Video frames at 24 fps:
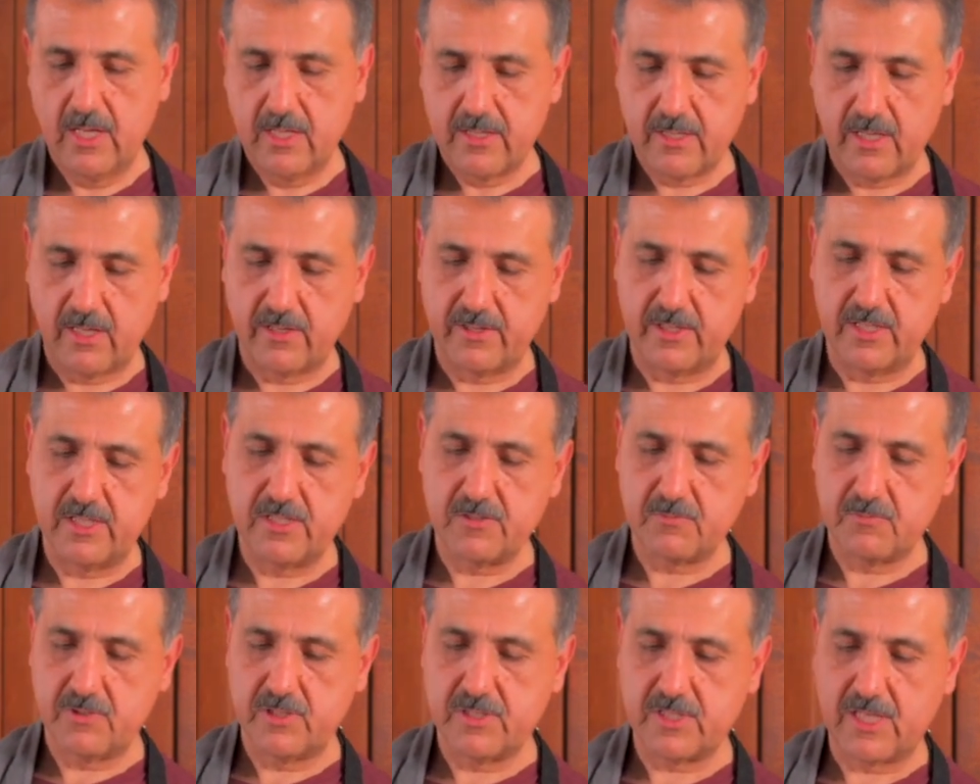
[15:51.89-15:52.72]
Now these
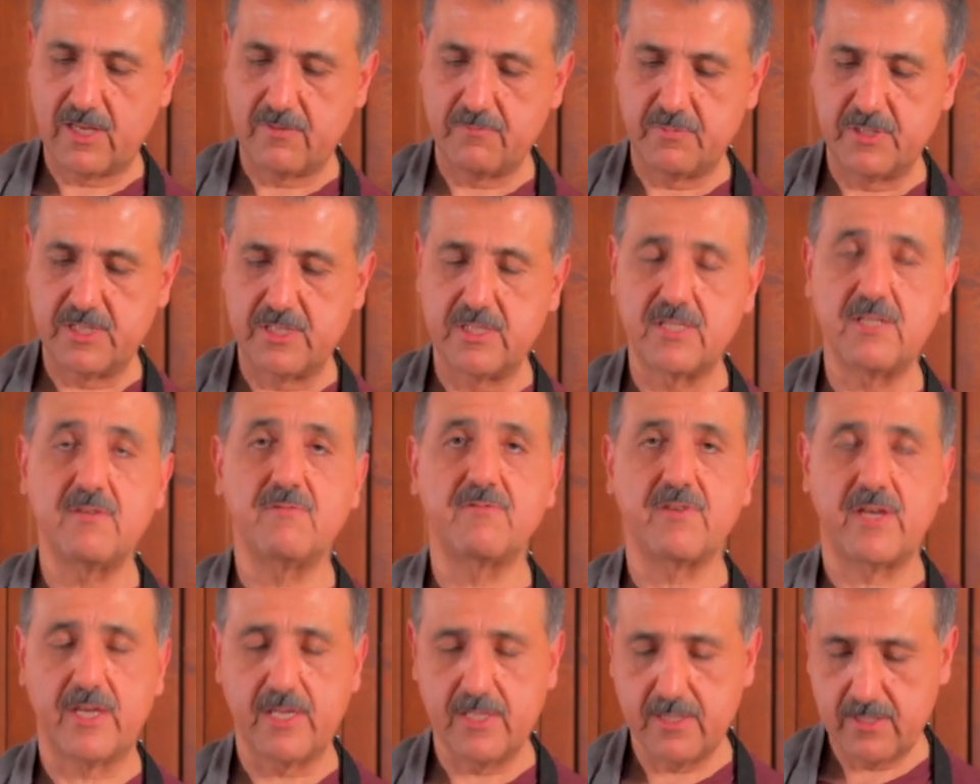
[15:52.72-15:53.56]
ones have been
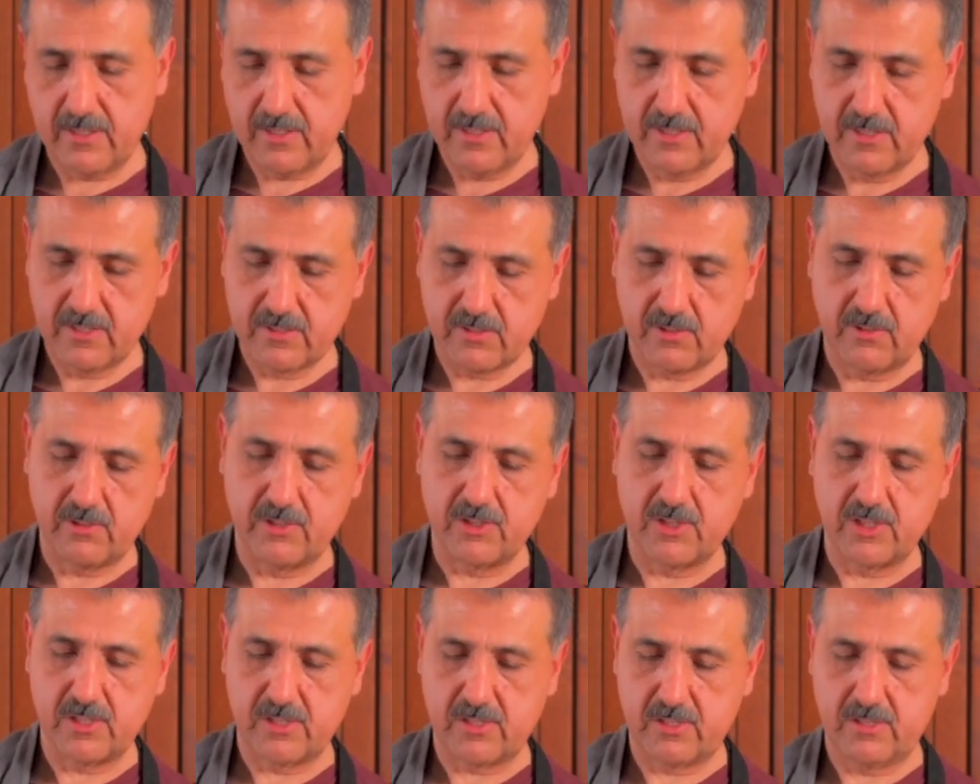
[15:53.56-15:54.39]
deveined, so you
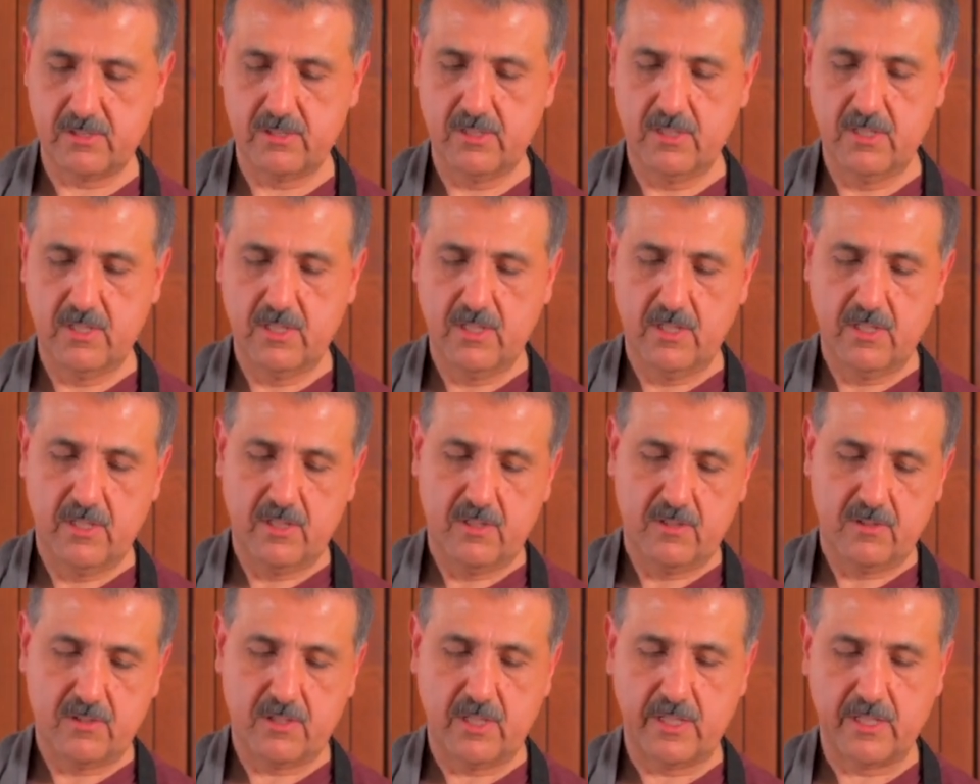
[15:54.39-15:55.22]
just
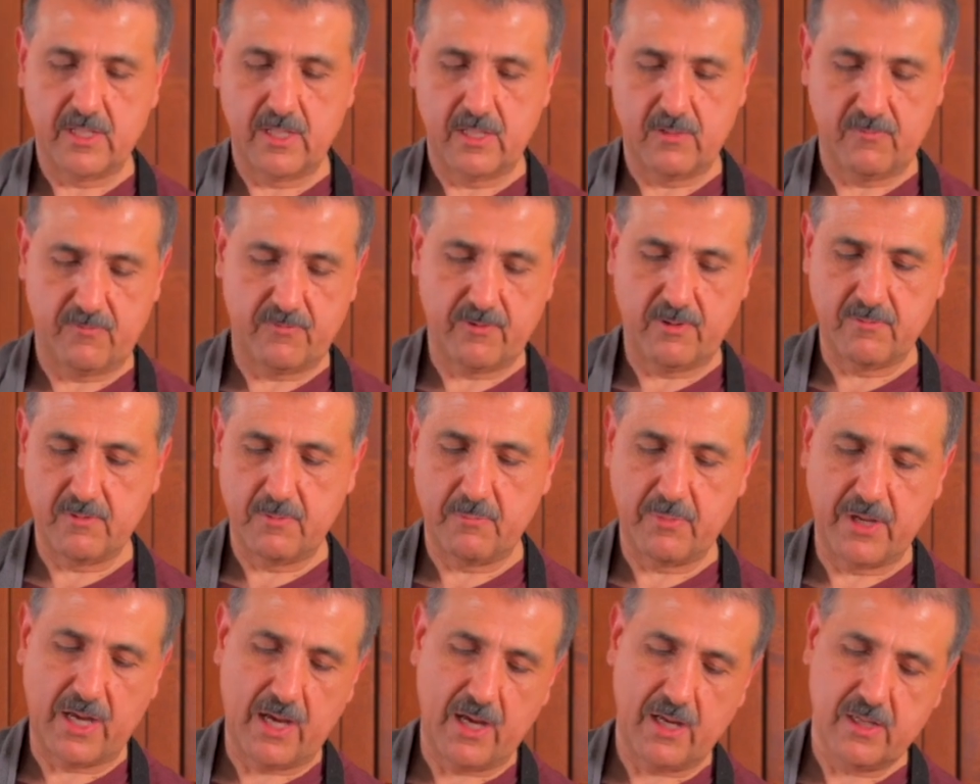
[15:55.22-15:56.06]
take it from the
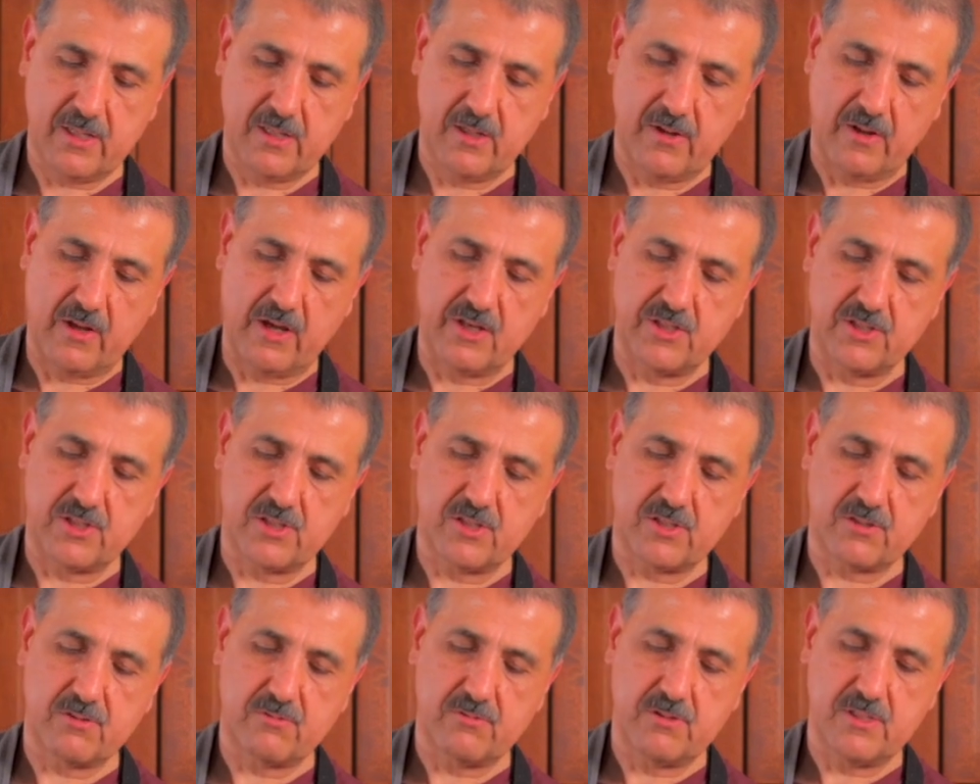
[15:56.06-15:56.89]
back and you
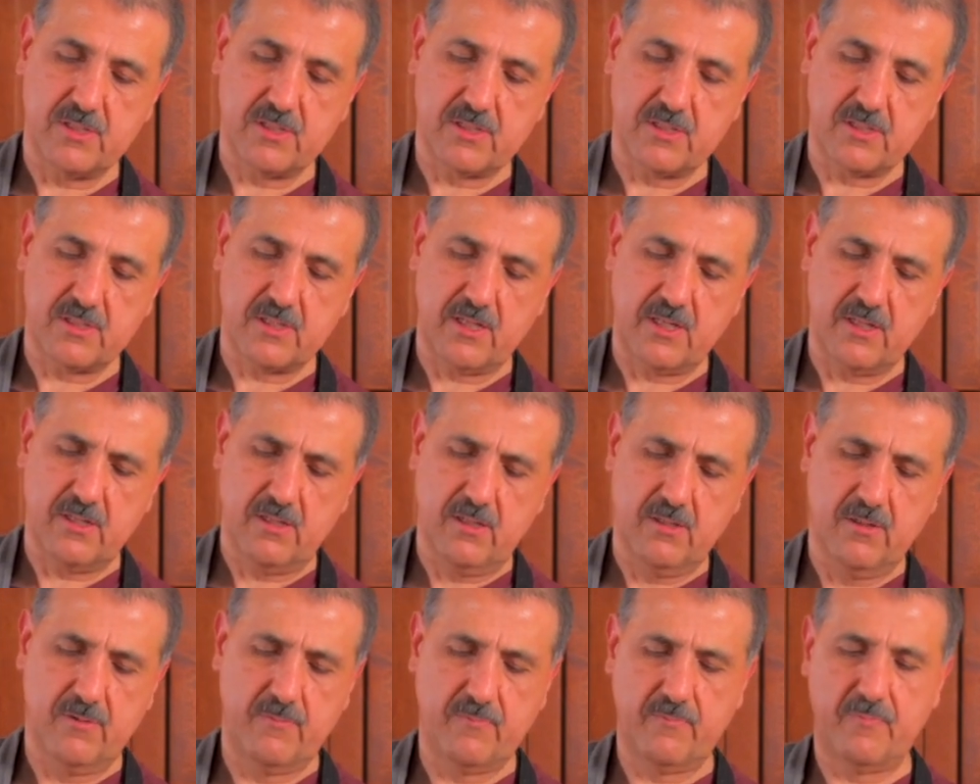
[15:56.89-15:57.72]
just squeeze the
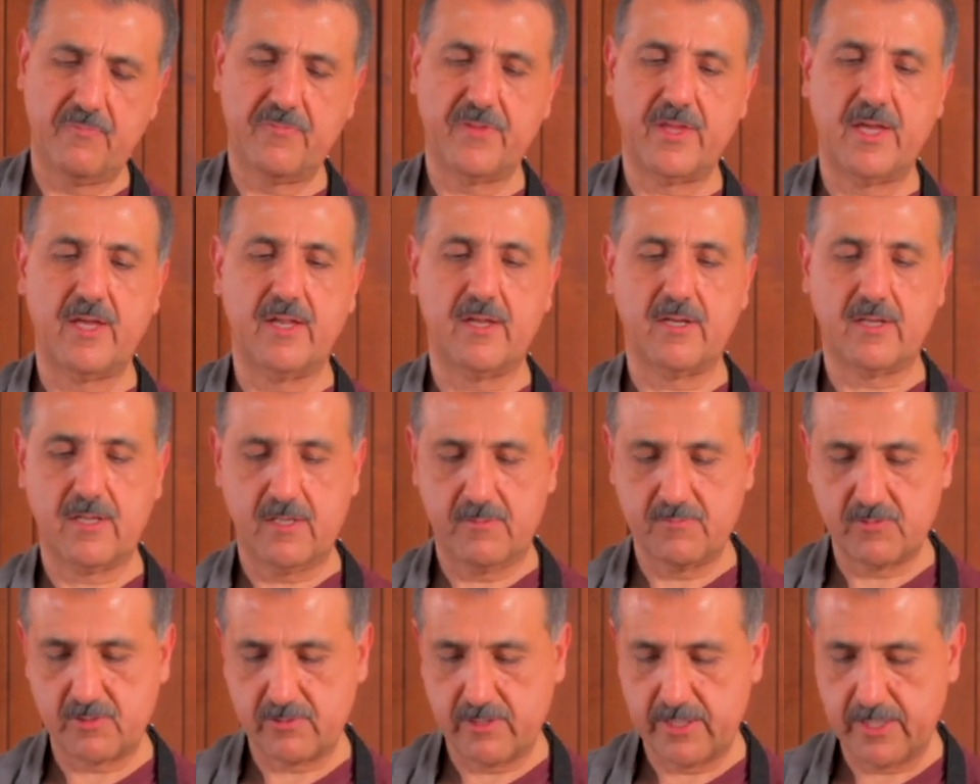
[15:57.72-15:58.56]
tail, and it
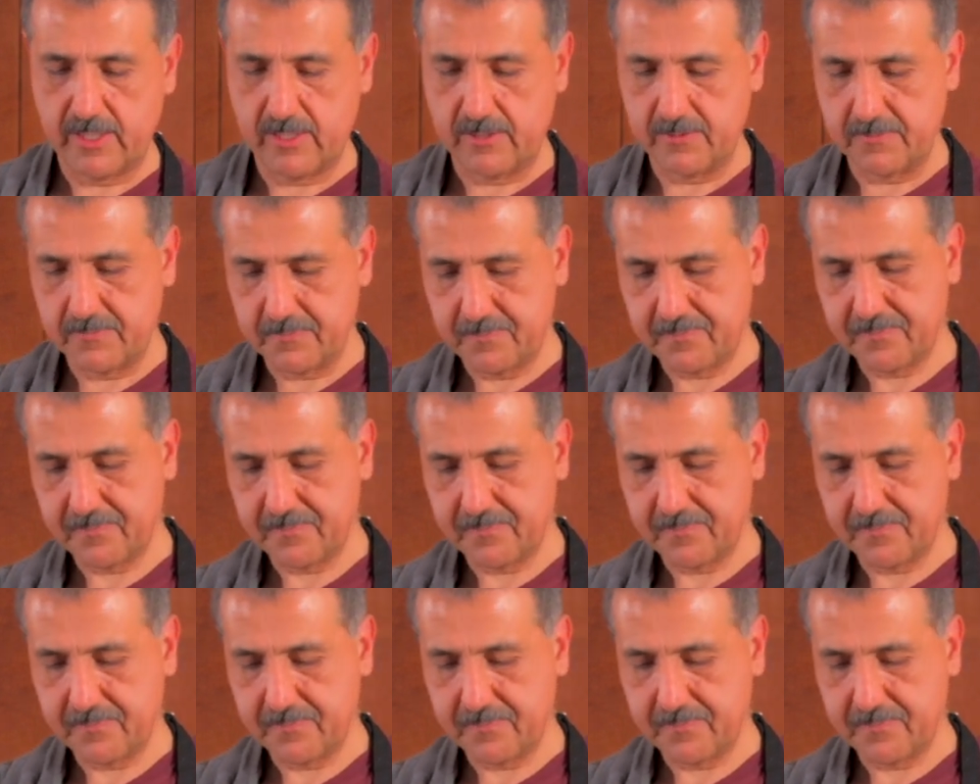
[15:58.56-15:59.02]
comes right up.